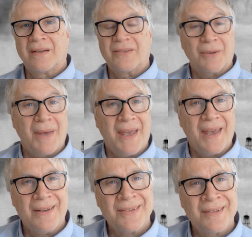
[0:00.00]

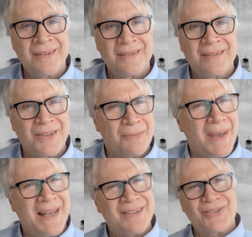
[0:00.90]
Demand?
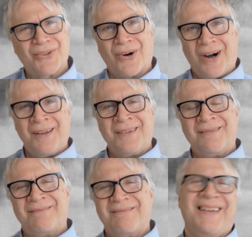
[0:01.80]
Demand is gone?
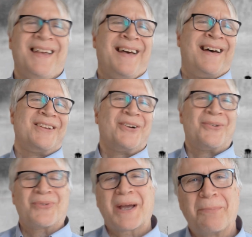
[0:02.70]
Yeah, you're
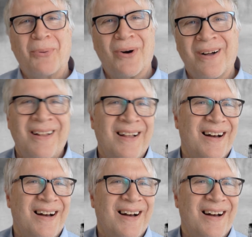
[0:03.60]
right, Paul.